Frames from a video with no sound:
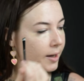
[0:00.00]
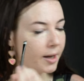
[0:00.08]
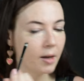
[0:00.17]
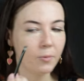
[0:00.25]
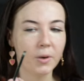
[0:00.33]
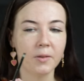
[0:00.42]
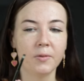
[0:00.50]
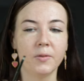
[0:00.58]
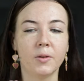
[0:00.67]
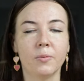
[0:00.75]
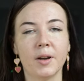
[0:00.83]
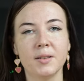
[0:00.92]
And with
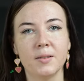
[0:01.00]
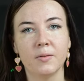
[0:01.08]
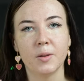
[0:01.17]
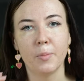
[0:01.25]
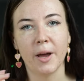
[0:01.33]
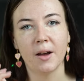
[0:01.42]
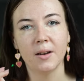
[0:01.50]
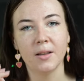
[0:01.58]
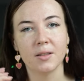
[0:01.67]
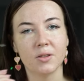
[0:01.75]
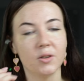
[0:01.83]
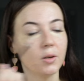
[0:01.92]
the rest of the powder
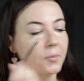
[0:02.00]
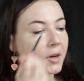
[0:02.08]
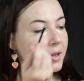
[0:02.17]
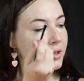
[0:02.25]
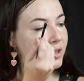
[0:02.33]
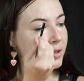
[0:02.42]
that's on your brush,